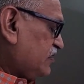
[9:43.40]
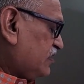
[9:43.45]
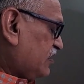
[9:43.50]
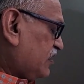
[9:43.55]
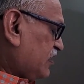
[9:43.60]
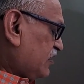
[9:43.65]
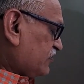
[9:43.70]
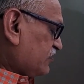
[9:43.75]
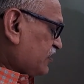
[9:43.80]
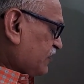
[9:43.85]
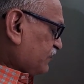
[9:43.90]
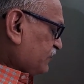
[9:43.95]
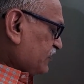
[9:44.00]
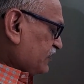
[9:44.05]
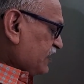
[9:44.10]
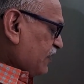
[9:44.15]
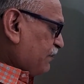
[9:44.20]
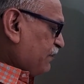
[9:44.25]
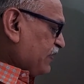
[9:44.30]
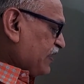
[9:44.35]
Substituting
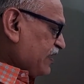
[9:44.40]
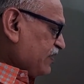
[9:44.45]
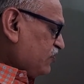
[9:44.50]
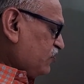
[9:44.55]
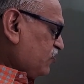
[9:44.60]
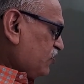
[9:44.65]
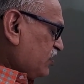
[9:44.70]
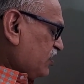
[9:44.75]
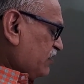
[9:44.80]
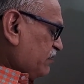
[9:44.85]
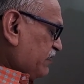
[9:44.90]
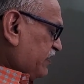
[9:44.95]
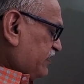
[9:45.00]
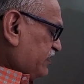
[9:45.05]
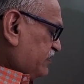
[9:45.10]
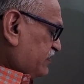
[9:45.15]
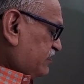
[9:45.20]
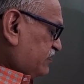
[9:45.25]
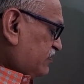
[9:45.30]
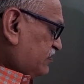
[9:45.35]
the upper and lower
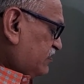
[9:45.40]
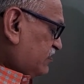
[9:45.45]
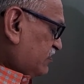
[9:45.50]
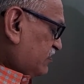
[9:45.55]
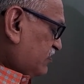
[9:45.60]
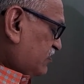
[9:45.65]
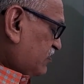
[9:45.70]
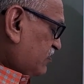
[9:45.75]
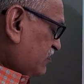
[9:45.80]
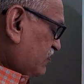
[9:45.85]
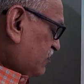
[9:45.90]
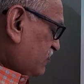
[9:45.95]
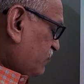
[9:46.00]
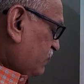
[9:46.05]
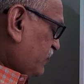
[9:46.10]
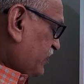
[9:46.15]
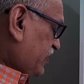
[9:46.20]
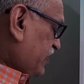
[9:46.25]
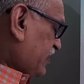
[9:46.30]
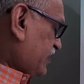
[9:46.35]
limit,
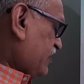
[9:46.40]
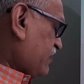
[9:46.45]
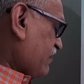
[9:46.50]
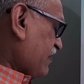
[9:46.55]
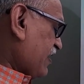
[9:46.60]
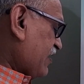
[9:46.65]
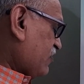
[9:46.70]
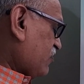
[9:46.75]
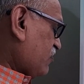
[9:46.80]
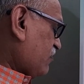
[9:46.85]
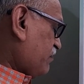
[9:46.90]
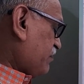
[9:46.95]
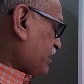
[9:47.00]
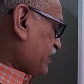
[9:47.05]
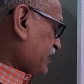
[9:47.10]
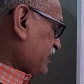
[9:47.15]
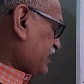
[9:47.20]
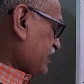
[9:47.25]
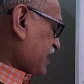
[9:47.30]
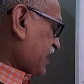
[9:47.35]
we get the value of
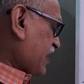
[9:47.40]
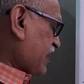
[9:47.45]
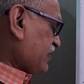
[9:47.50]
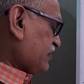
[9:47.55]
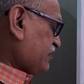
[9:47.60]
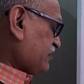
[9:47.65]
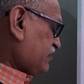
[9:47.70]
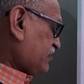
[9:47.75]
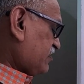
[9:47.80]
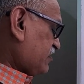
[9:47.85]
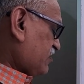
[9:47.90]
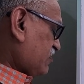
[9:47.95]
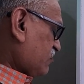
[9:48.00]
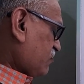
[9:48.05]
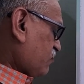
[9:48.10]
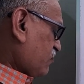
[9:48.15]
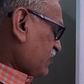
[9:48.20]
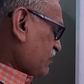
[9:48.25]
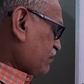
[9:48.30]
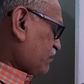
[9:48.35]
bn as
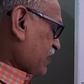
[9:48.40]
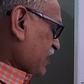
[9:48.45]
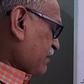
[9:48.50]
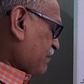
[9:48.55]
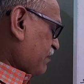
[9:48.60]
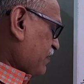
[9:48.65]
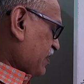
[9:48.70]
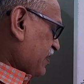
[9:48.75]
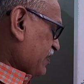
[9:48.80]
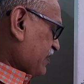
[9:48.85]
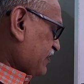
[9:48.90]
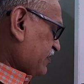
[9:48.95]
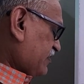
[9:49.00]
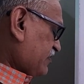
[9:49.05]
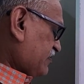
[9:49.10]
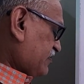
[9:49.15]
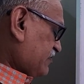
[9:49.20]
1 by pi,